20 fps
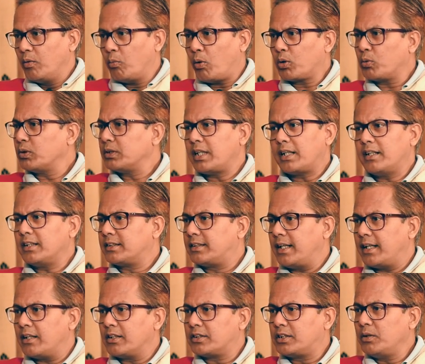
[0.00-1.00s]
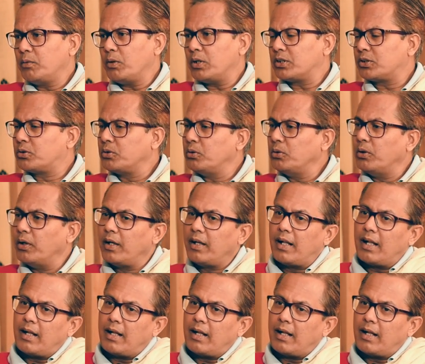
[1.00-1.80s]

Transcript: What was NRC? NRC was to